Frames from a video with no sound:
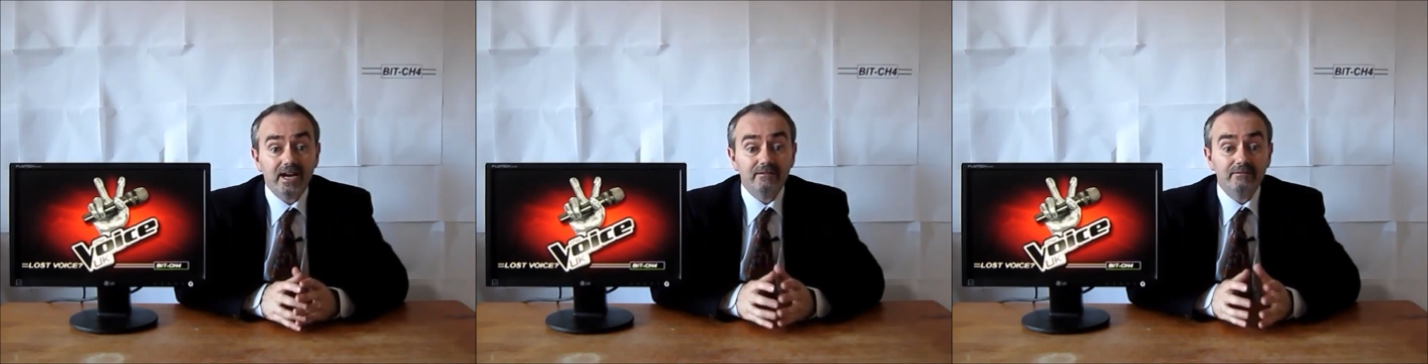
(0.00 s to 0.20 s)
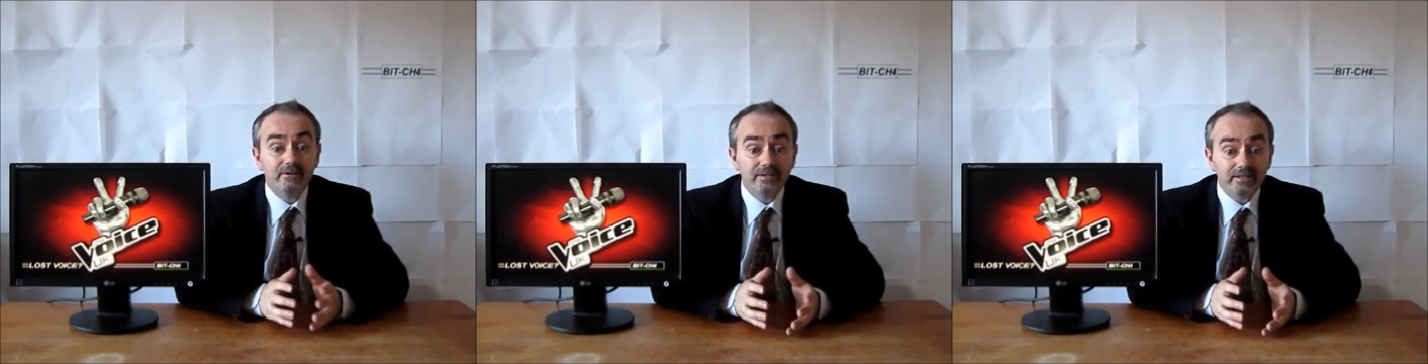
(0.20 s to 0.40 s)

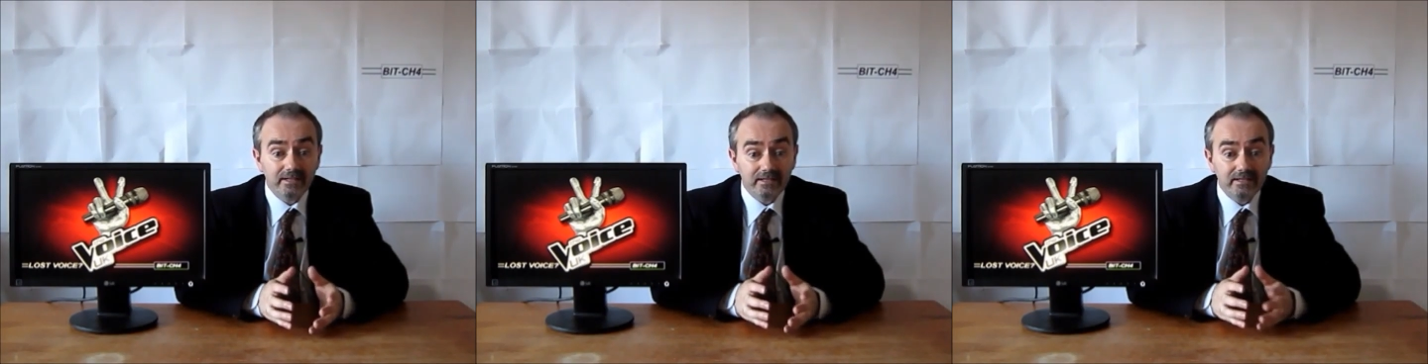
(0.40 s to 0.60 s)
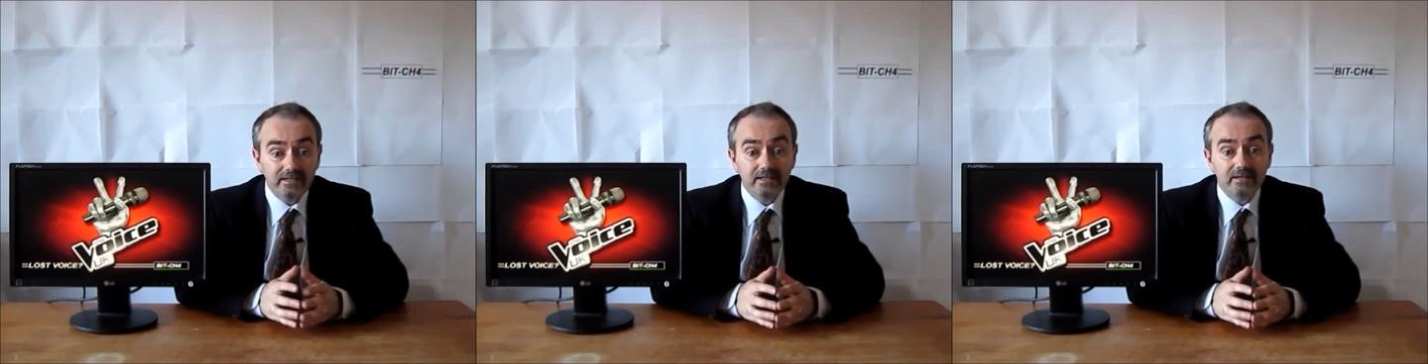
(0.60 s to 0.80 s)

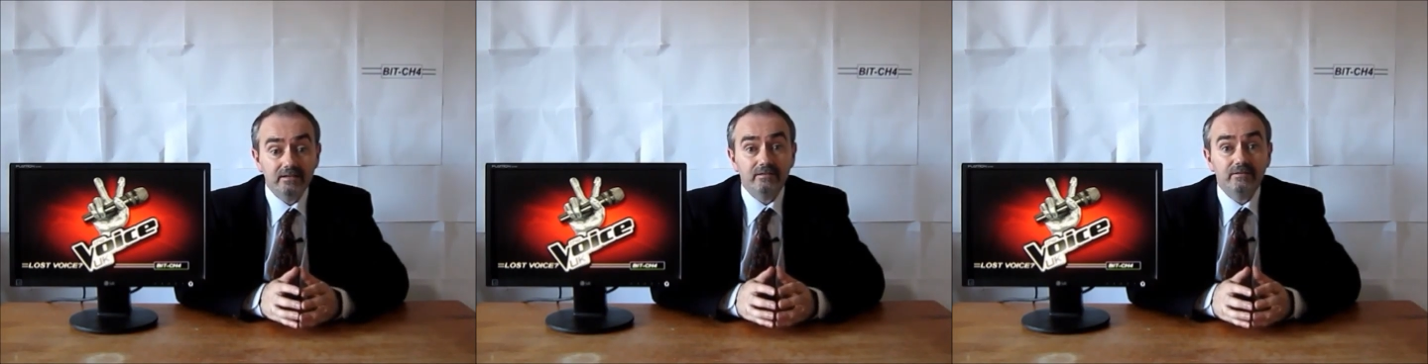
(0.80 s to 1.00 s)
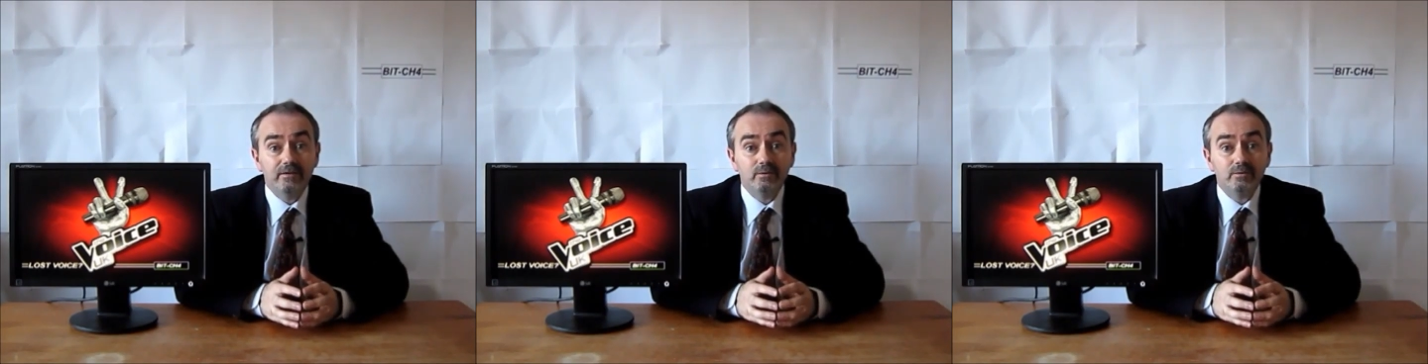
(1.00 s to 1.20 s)
ironically,
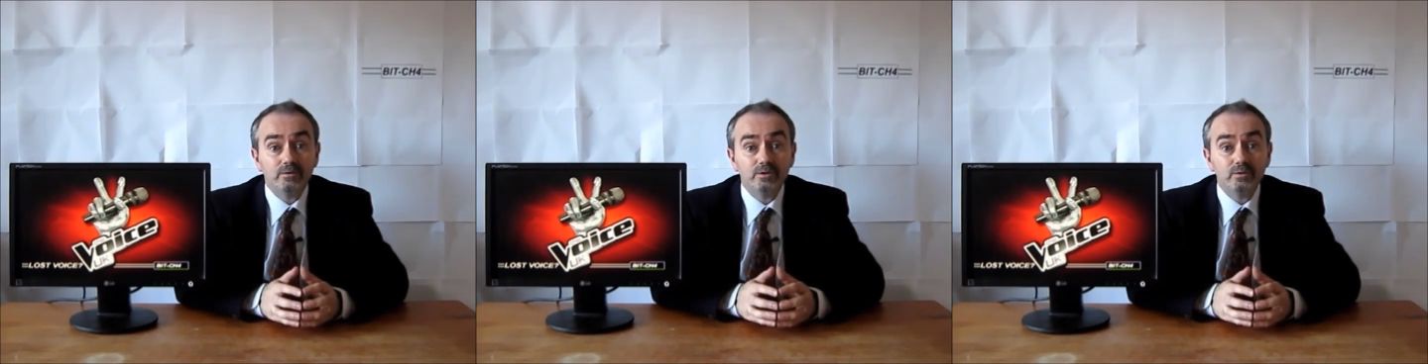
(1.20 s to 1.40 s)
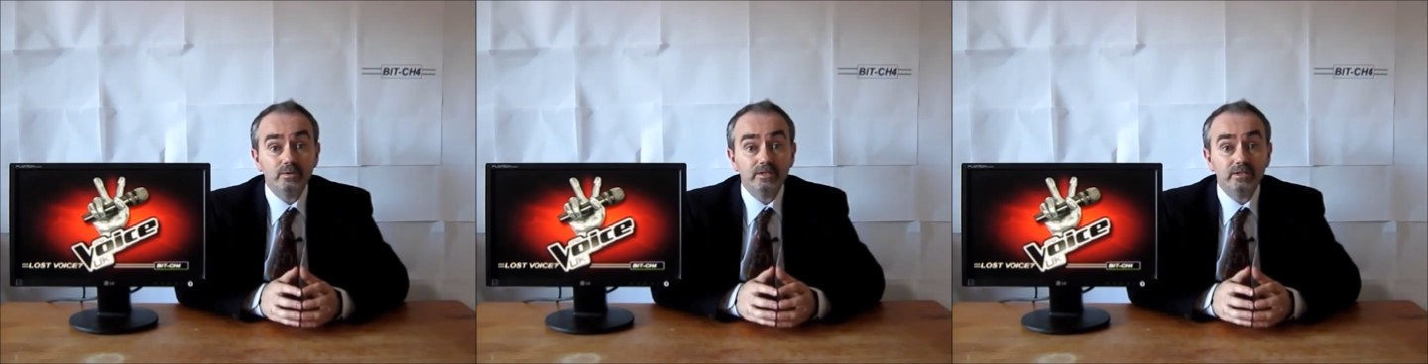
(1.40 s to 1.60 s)
uh, followed
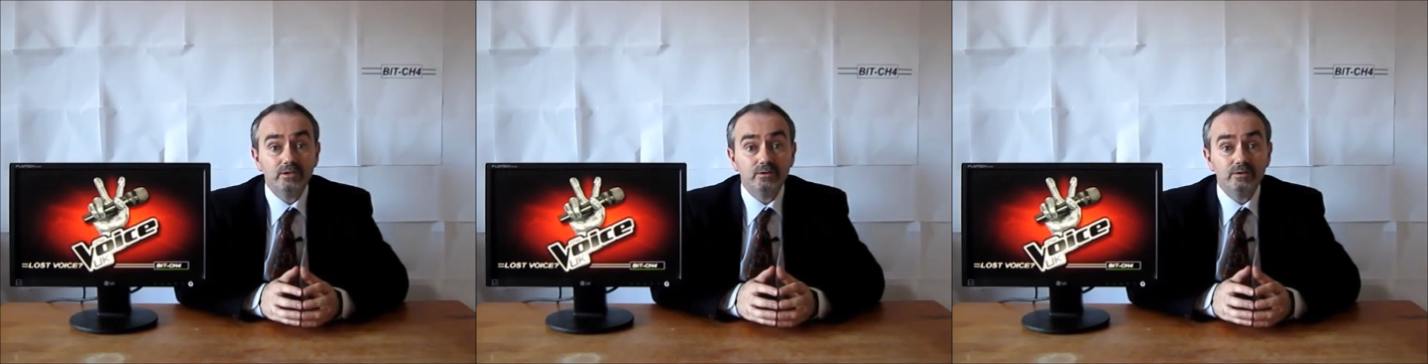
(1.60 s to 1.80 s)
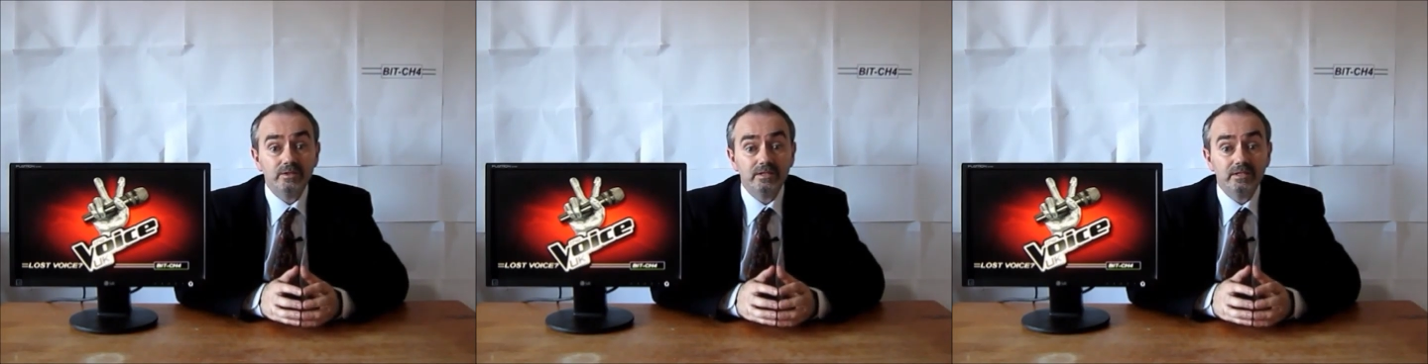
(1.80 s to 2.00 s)
suit with the
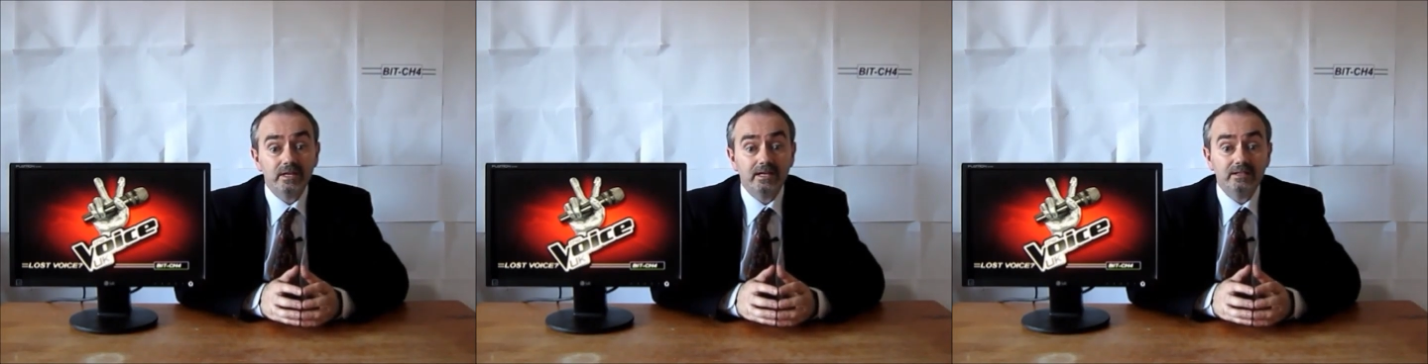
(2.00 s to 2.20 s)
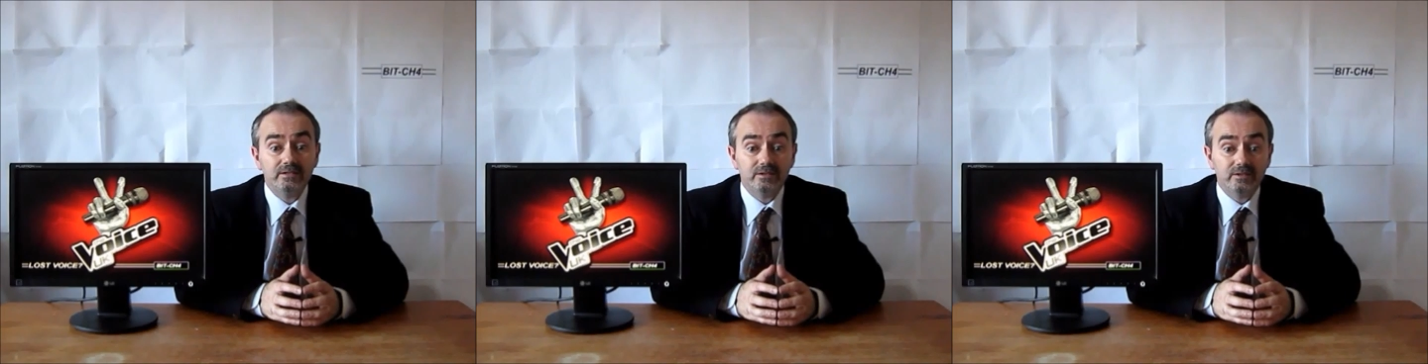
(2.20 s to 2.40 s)
judges
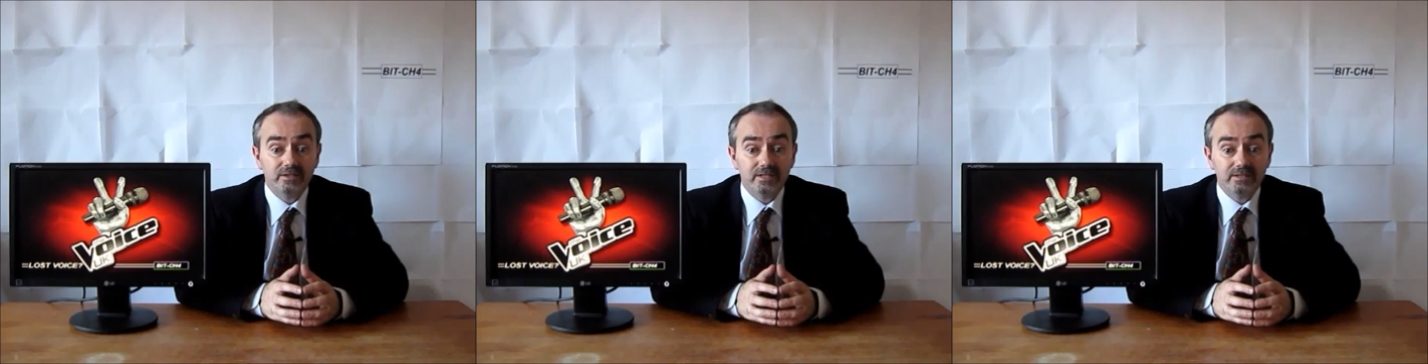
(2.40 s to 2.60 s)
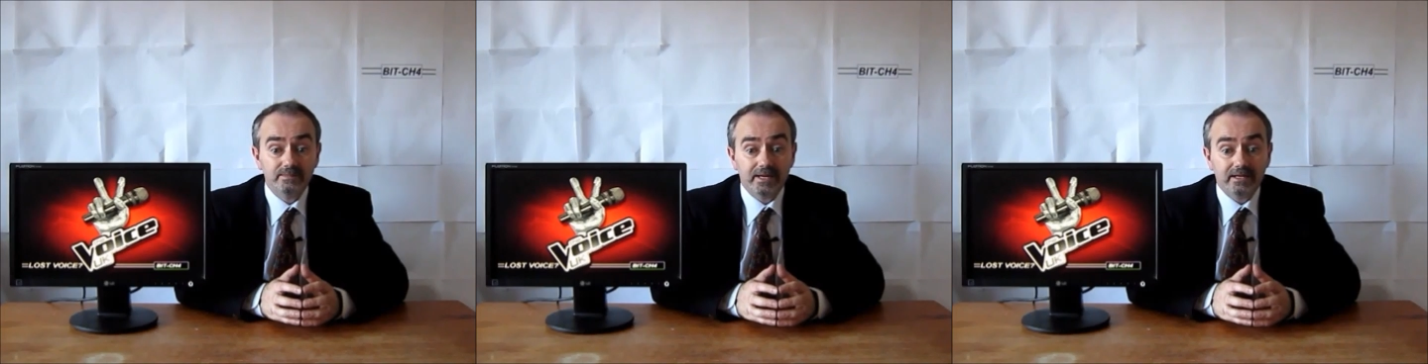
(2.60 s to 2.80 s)
and turned
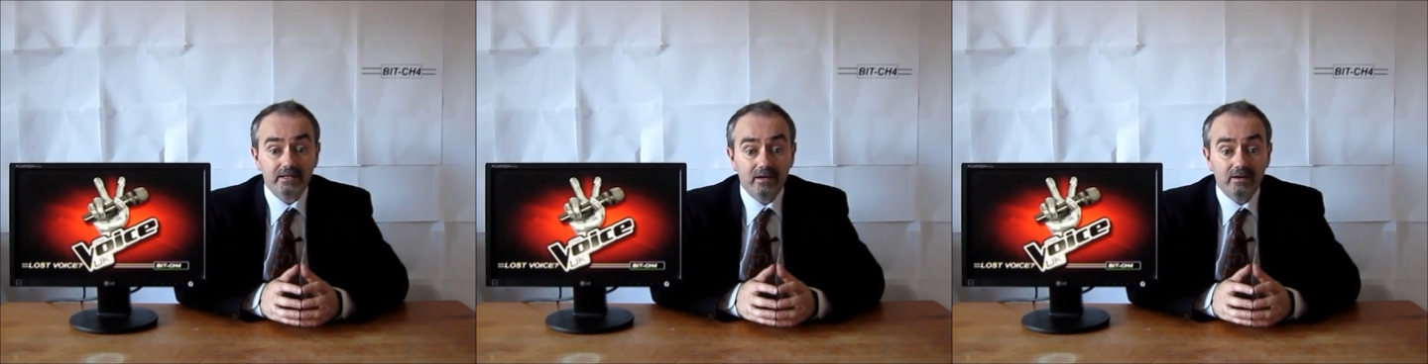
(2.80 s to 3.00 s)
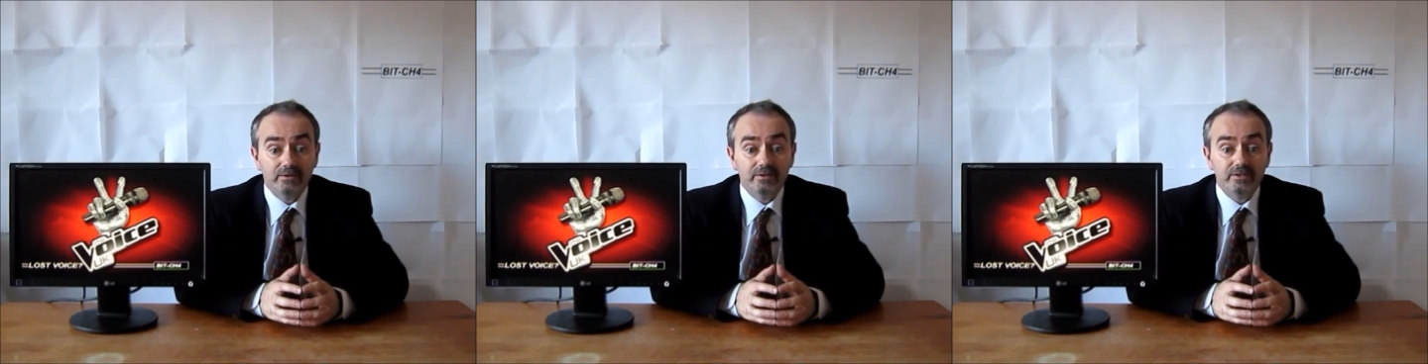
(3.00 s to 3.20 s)
its back
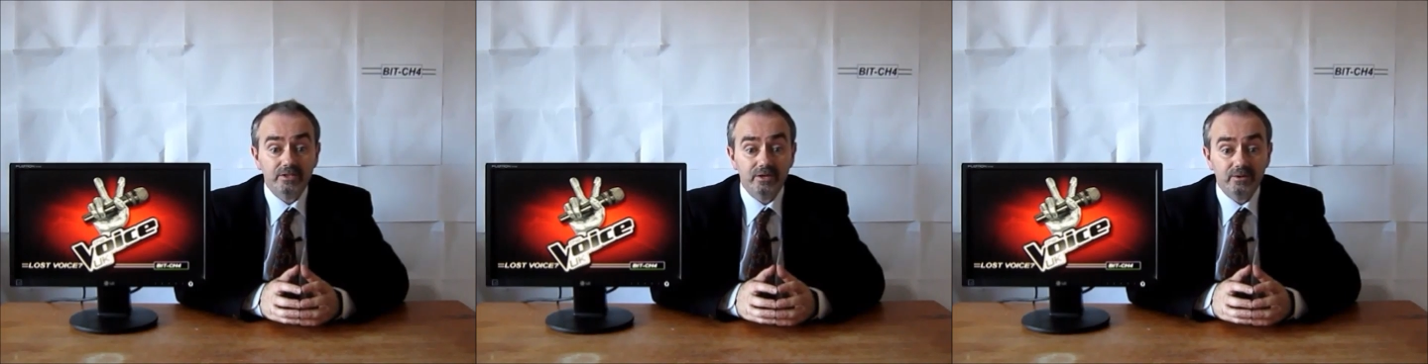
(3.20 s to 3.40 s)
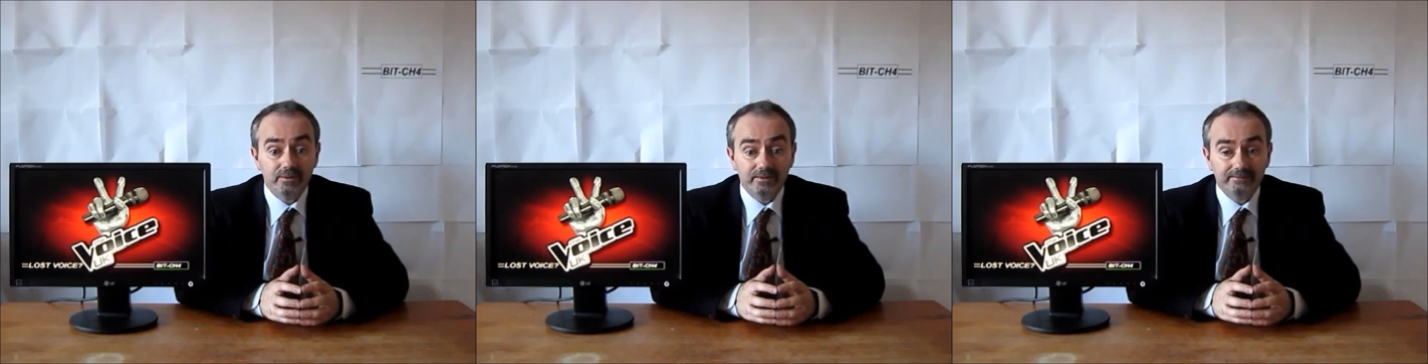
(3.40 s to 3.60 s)
on the
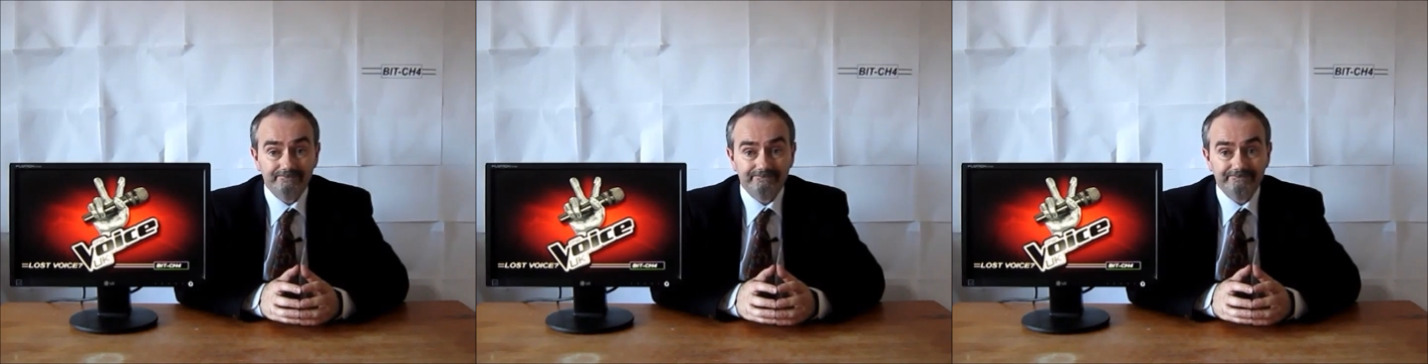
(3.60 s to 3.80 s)
show.